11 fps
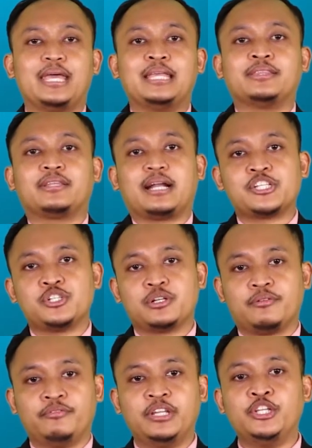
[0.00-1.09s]
interaction
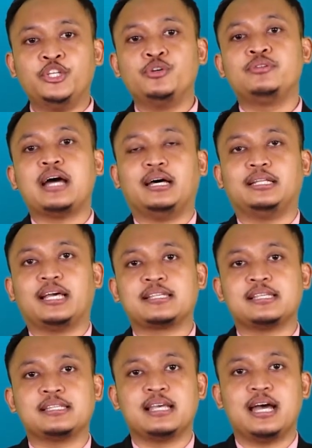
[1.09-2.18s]
of the new
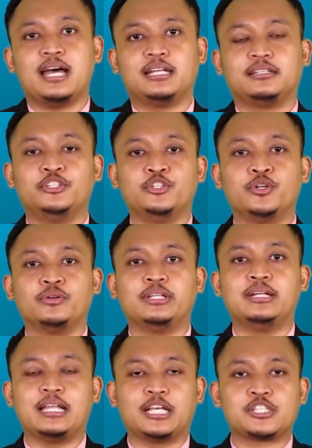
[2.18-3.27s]
dialects is that, you know, the
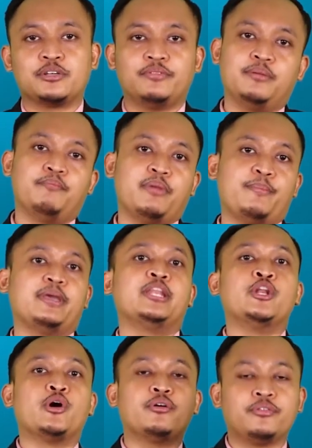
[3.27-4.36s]
dialects of the maybe
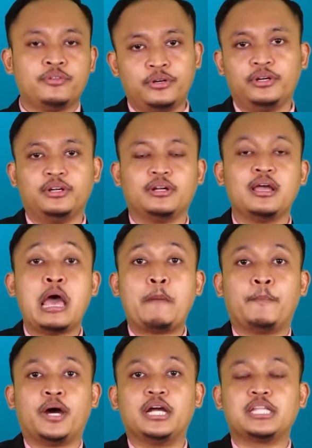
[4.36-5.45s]
northern
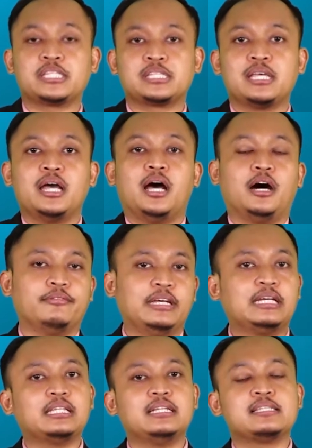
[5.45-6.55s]
parts of
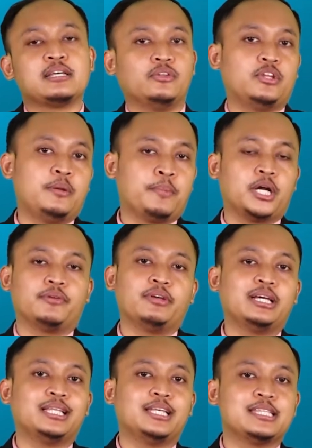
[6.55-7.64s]
England, southern part of
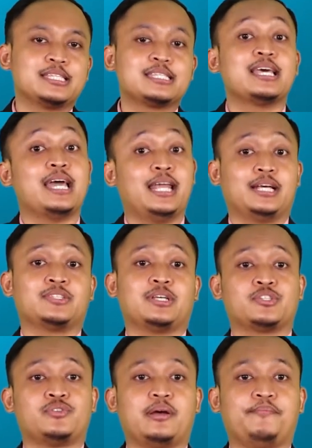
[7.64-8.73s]
England, and
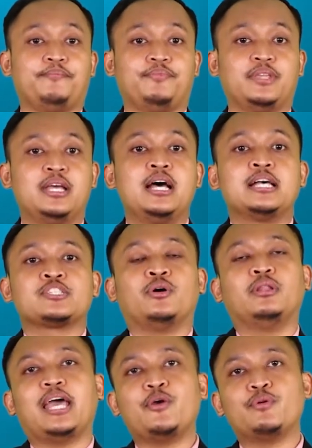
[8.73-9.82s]
etc. So
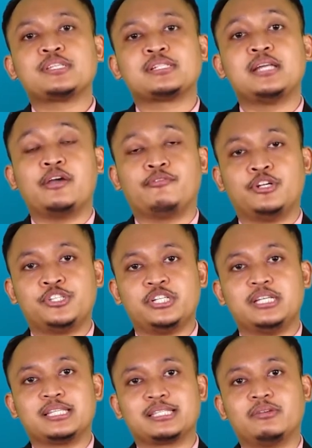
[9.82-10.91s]
language
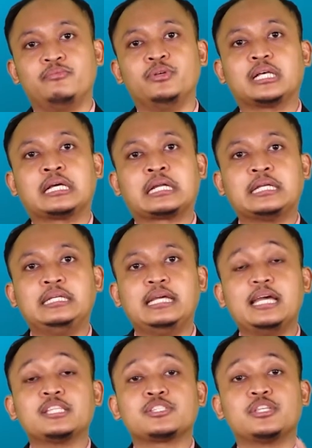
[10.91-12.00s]
divergence will
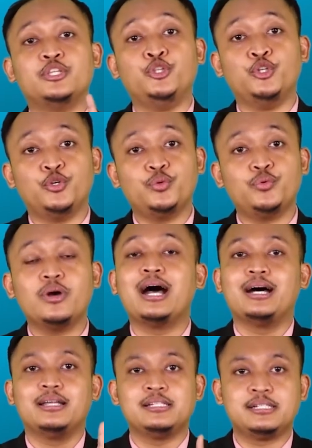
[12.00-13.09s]
create new
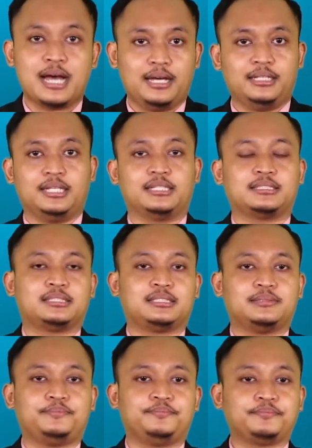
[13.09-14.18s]
dialects.